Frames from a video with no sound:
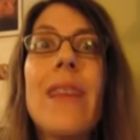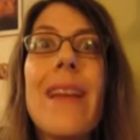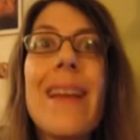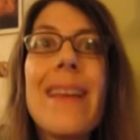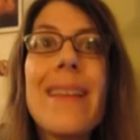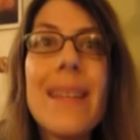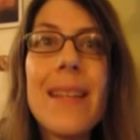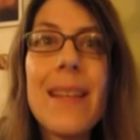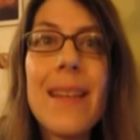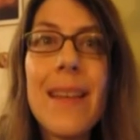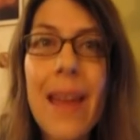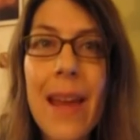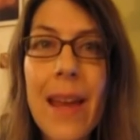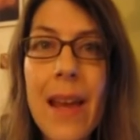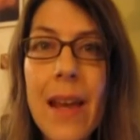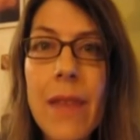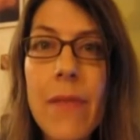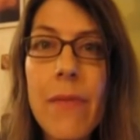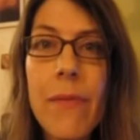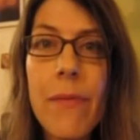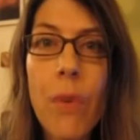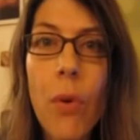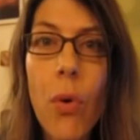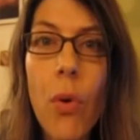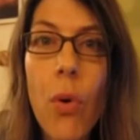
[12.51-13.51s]

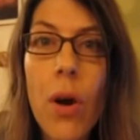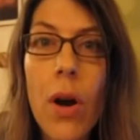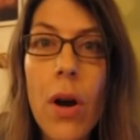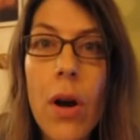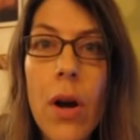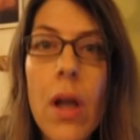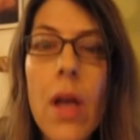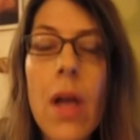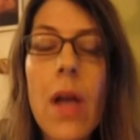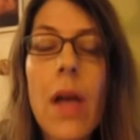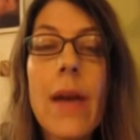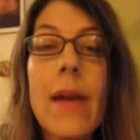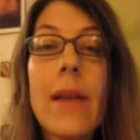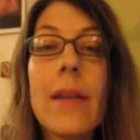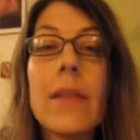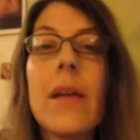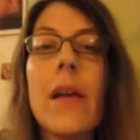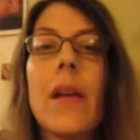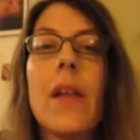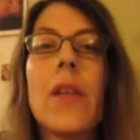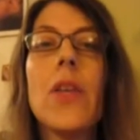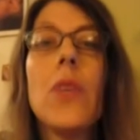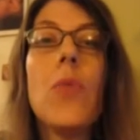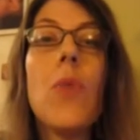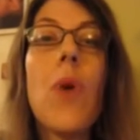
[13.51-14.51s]
1984, and I'll
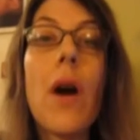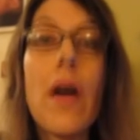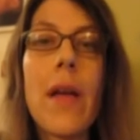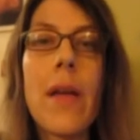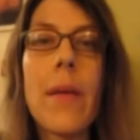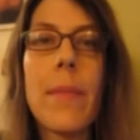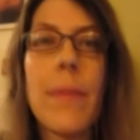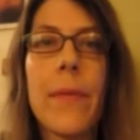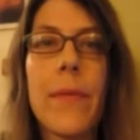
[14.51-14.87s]
tell you why.